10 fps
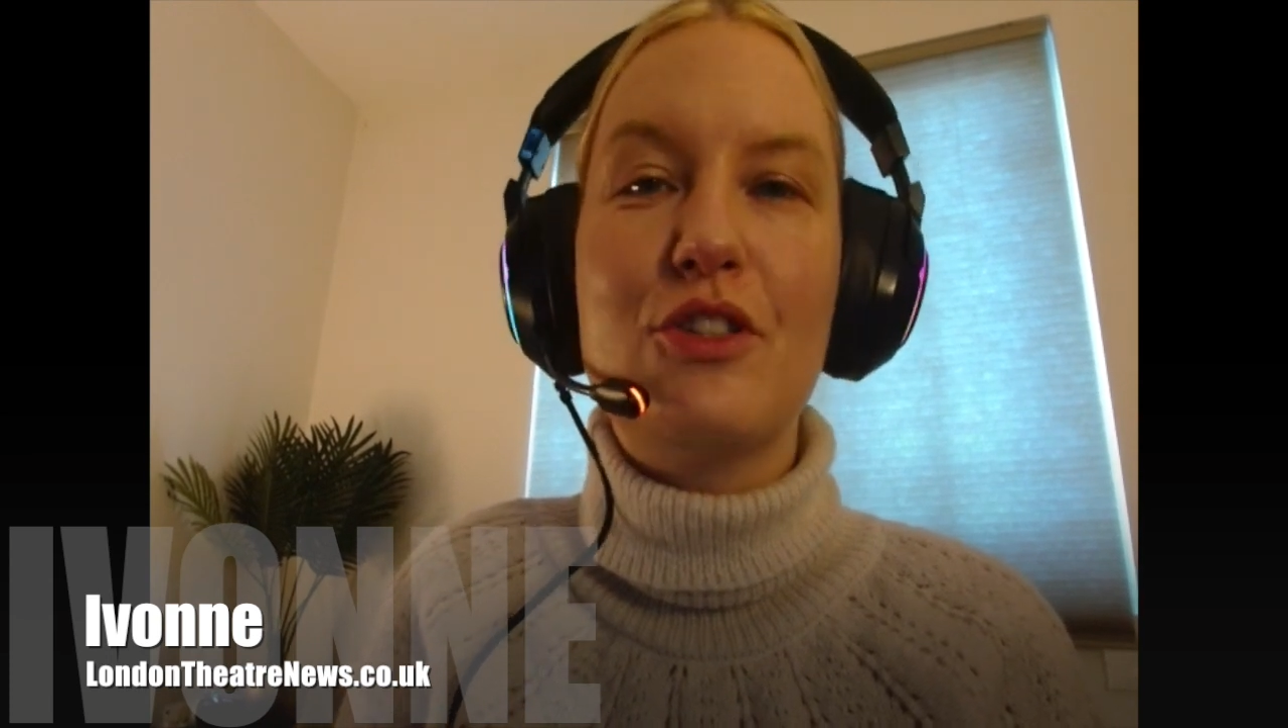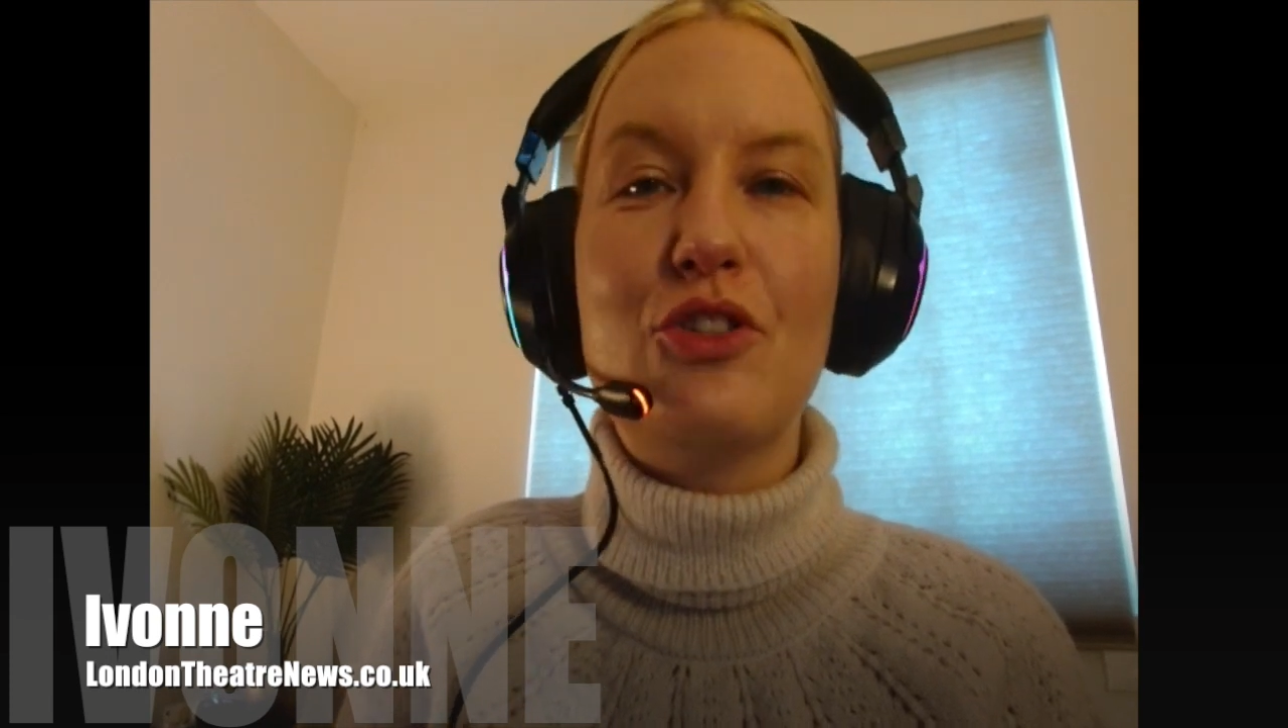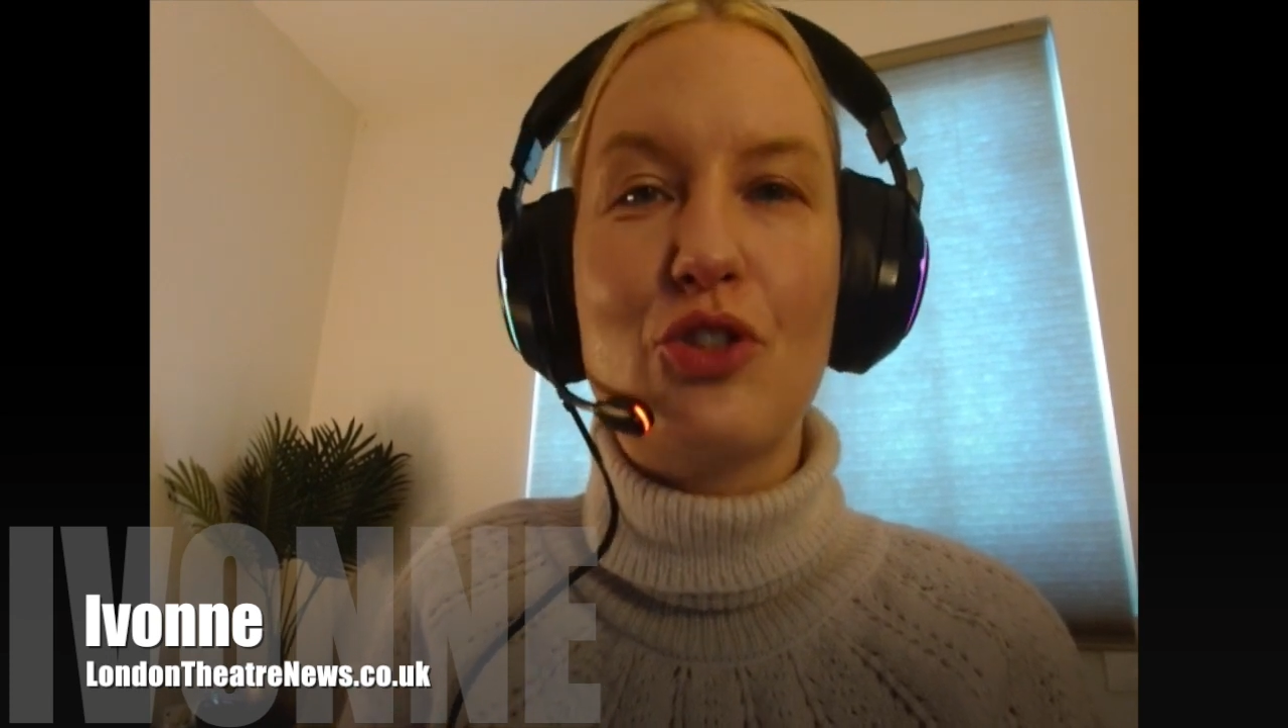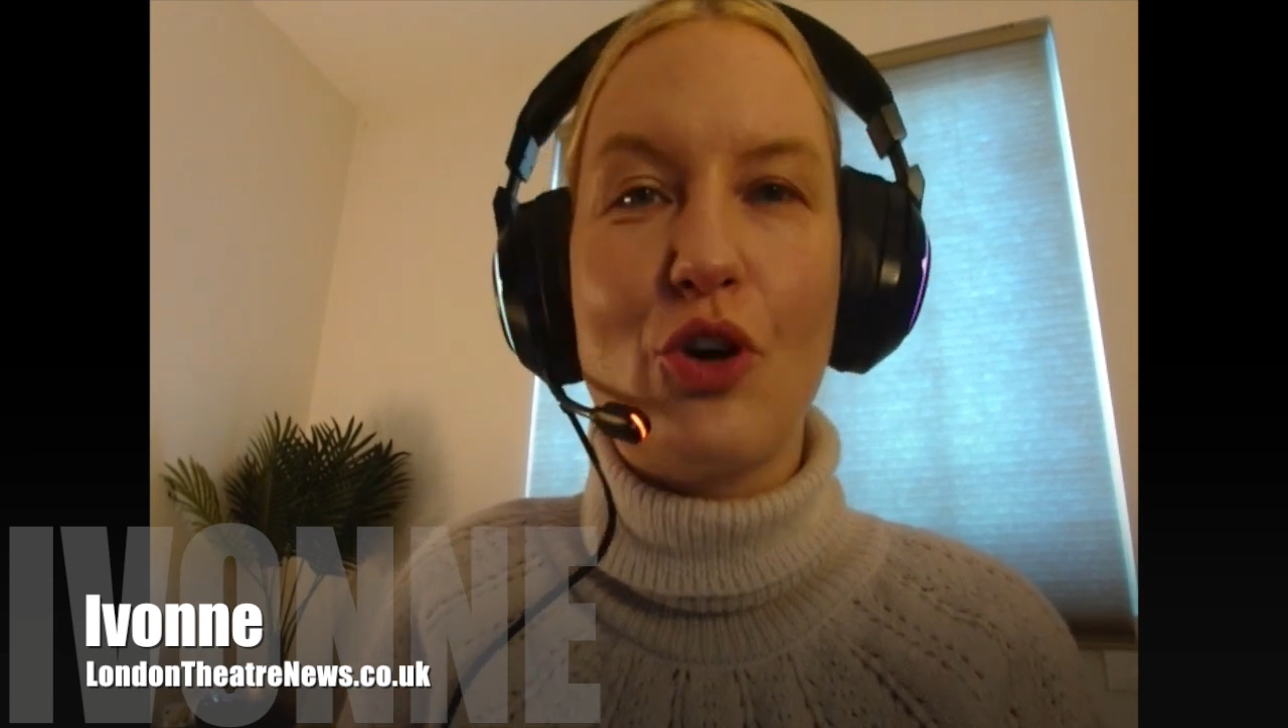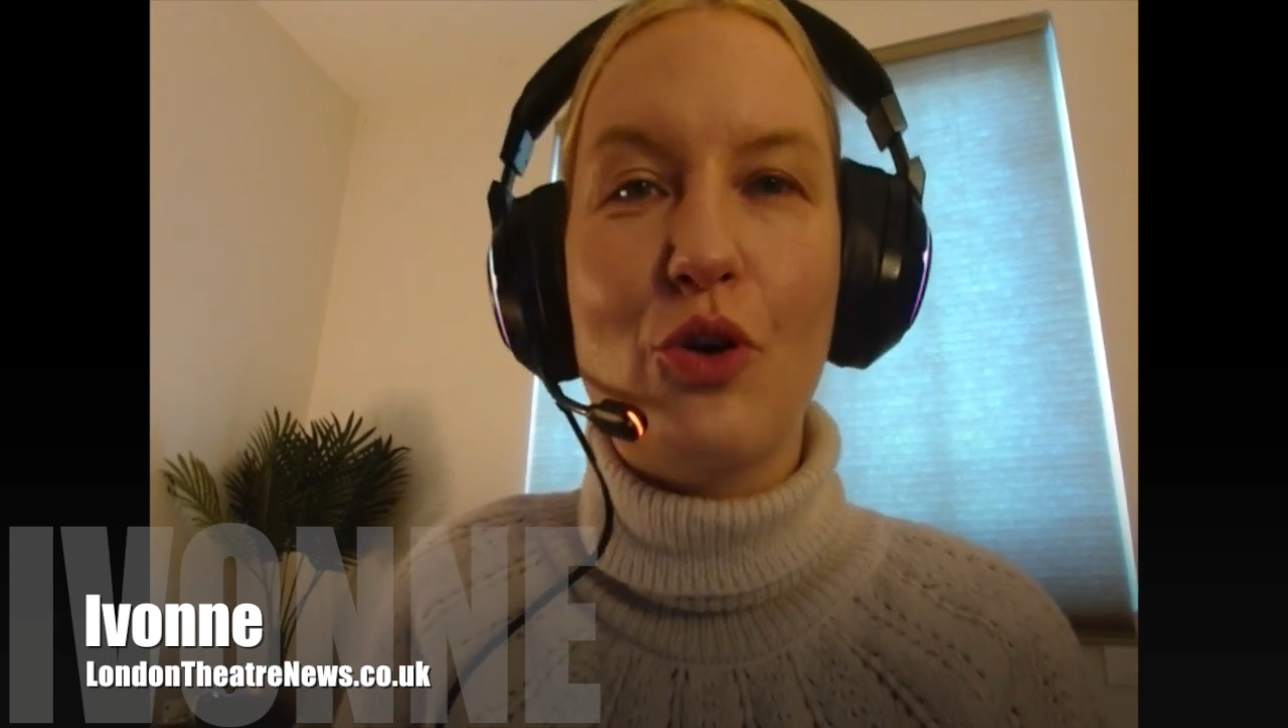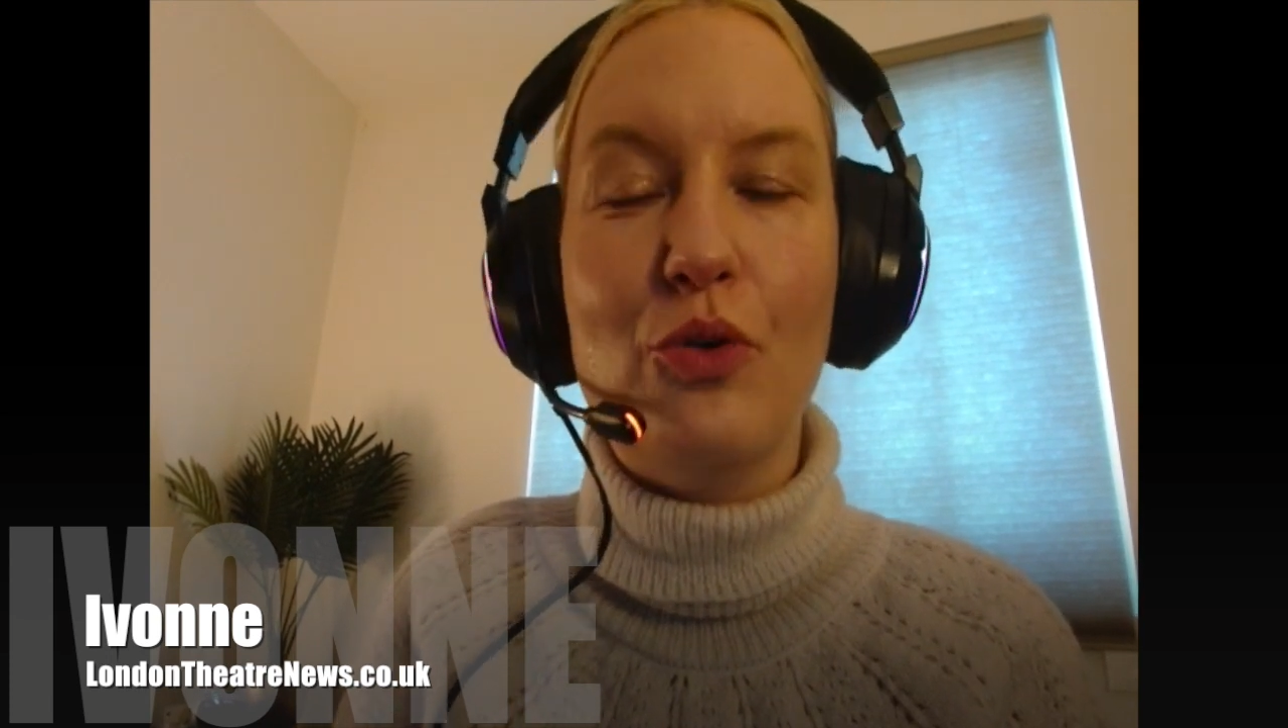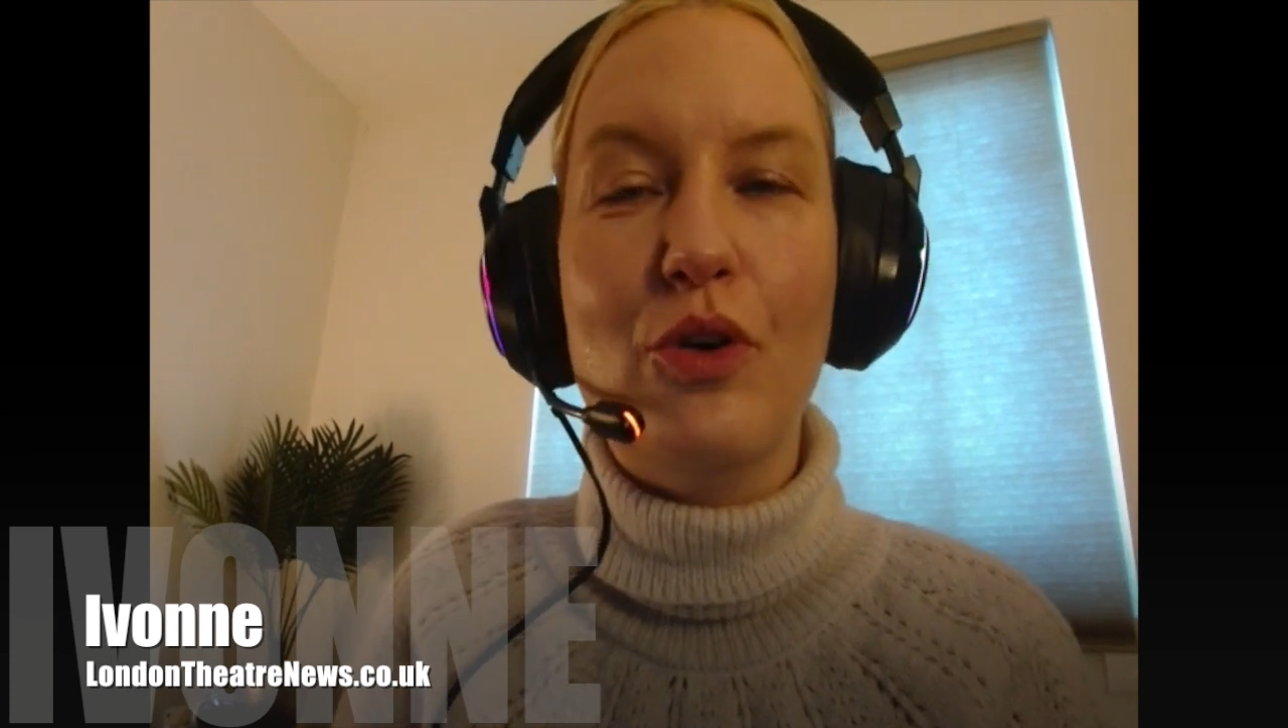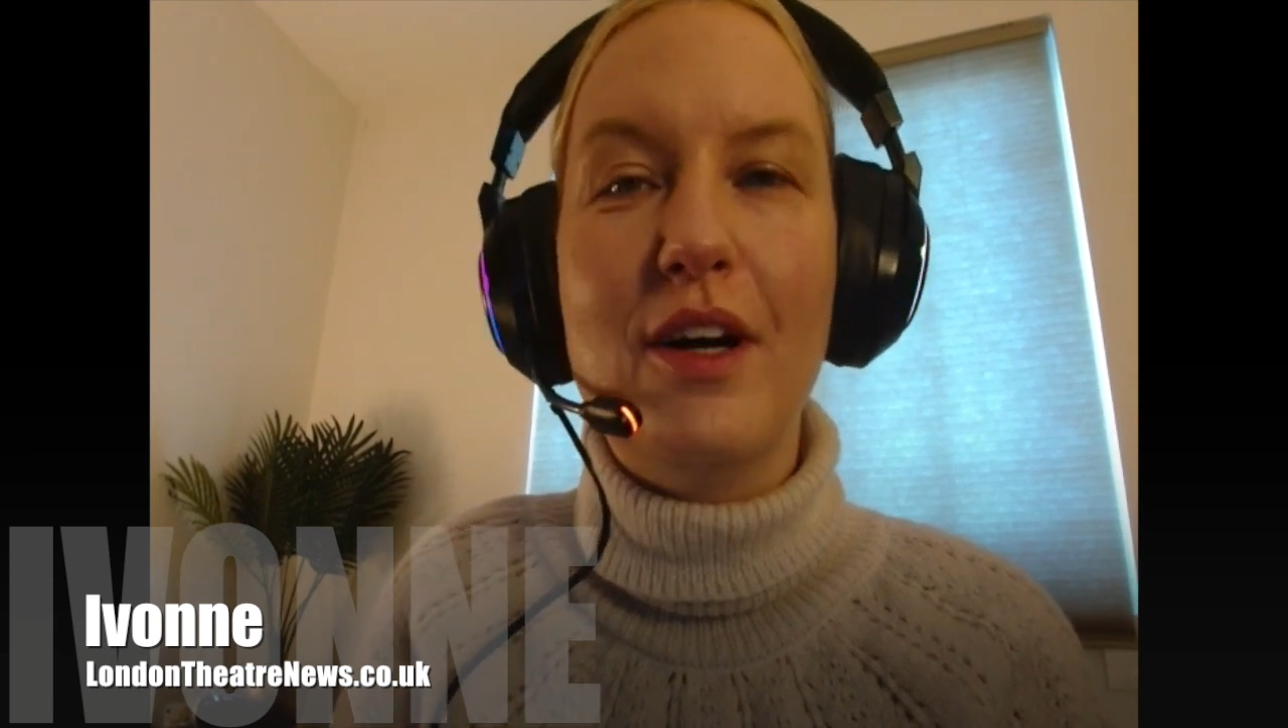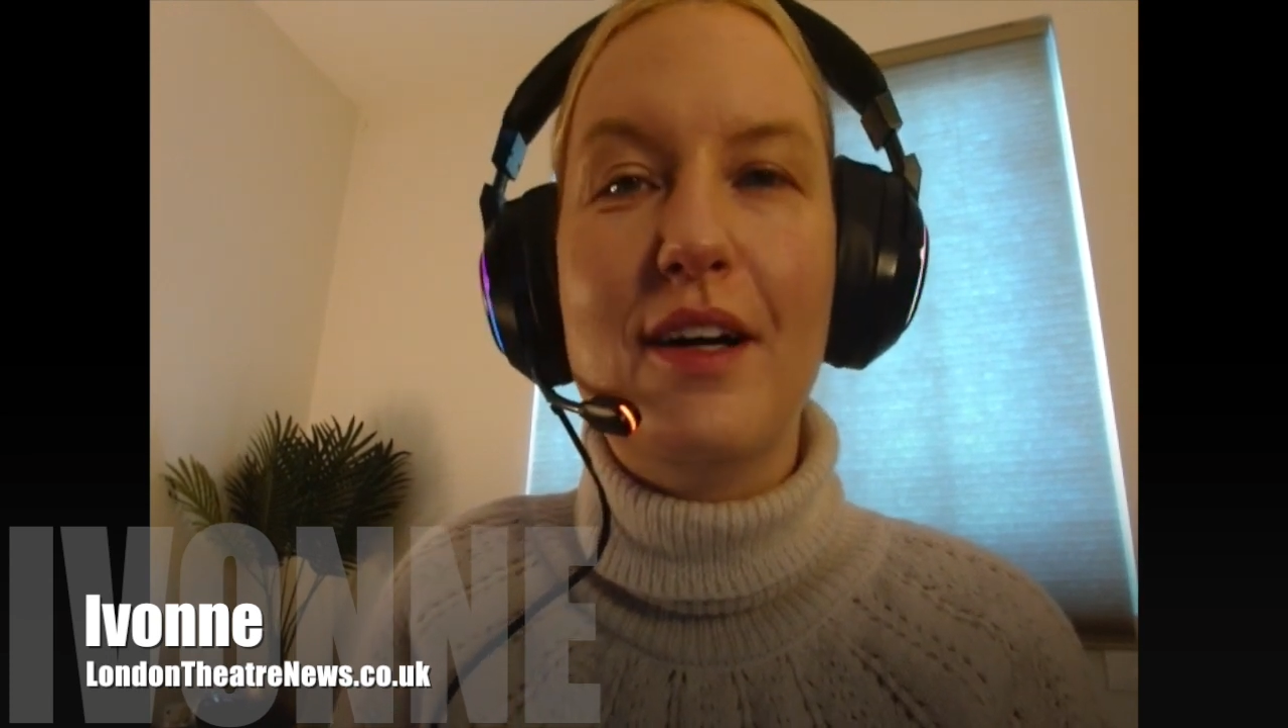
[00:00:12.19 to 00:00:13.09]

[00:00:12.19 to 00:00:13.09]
the show,